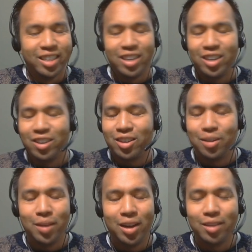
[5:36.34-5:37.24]
Oh,
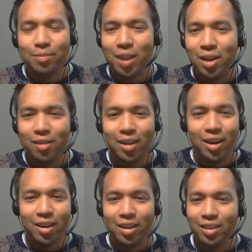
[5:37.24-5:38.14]
come on,
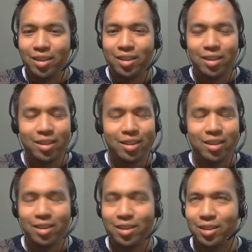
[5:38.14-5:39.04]
BioWare.
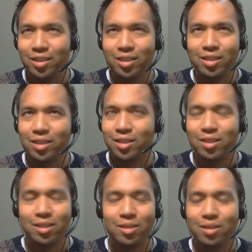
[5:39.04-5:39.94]
Oh, just...
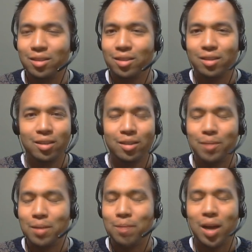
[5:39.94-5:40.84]

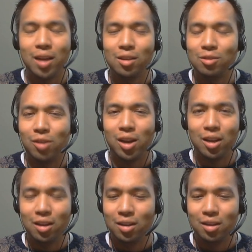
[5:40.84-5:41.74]
My body is
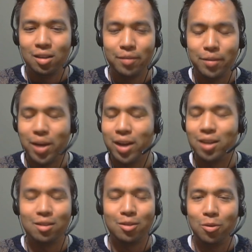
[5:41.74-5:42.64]
ready. My body
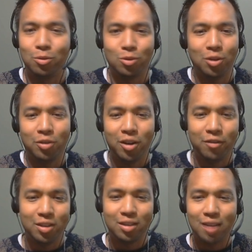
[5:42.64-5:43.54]
is totally ready
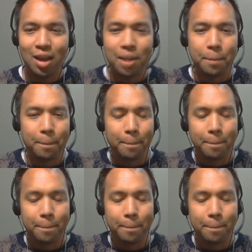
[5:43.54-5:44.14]
for this game.